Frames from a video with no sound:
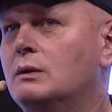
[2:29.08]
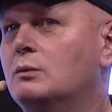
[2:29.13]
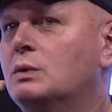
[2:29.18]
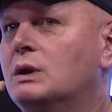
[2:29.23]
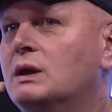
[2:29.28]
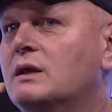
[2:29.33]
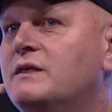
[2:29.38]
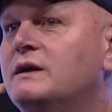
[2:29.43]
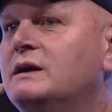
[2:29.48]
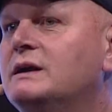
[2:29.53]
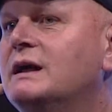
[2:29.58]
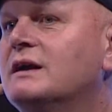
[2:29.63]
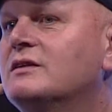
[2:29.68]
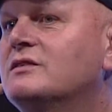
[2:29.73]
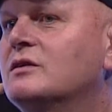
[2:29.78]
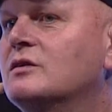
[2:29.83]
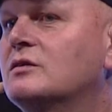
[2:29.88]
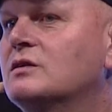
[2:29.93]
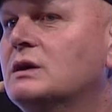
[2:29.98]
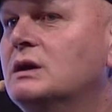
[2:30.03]
Well, I think in
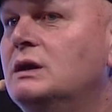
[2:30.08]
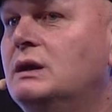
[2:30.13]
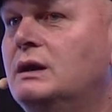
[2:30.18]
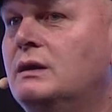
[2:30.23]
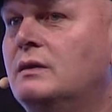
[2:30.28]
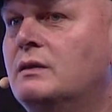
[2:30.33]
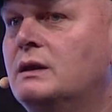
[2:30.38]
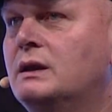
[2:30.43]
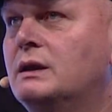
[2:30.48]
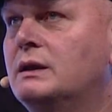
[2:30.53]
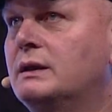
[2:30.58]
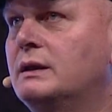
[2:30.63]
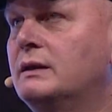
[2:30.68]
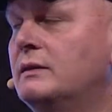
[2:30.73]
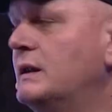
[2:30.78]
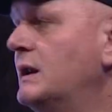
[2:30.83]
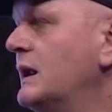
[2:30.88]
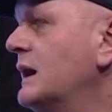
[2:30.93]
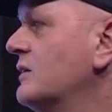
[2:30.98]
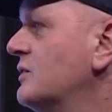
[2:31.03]
essence, in
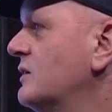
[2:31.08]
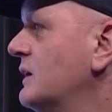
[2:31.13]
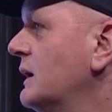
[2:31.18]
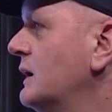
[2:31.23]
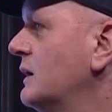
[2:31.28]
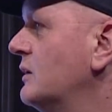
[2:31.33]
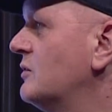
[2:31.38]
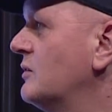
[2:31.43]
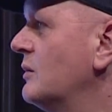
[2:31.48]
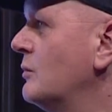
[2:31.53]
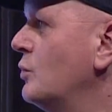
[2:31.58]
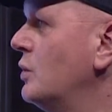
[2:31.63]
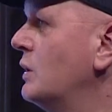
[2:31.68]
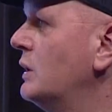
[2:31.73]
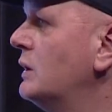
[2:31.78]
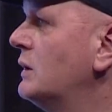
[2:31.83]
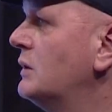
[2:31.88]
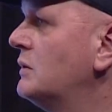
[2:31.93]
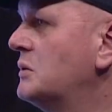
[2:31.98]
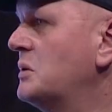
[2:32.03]
the last decade,
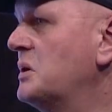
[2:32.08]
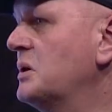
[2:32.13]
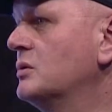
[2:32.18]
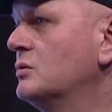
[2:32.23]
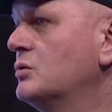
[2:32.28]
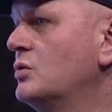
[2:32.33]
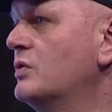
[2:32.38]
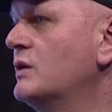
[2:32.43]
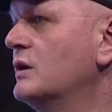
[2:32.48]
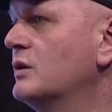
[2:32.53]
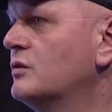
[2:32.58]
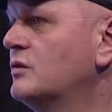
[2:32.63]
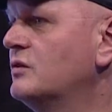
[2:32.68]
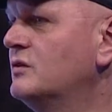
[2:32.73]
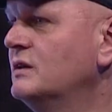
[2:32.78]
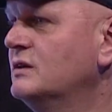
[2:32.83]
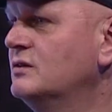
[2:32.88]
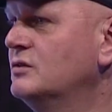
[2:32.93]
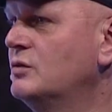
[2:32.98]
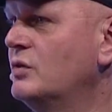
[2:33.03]
somewhere around
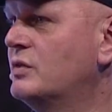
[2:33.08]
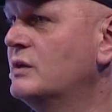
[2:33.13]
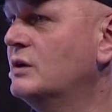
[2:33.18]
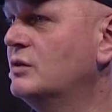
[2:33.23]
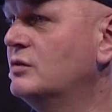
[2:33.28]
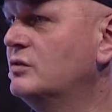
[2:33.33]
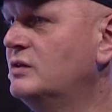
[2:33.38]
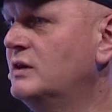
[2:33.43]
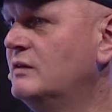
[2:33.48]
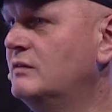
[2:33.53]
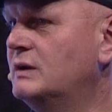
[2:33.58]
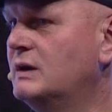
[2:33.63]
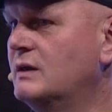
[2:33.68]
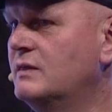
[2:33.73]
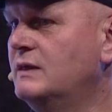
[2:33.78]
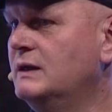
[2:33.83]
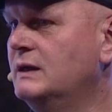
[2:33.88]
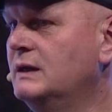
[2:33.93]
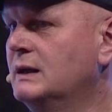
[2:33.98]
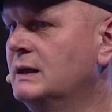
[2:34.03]
2006, 2007, I
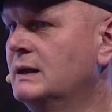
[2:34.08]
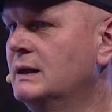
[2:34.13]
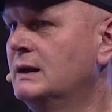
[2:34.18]
think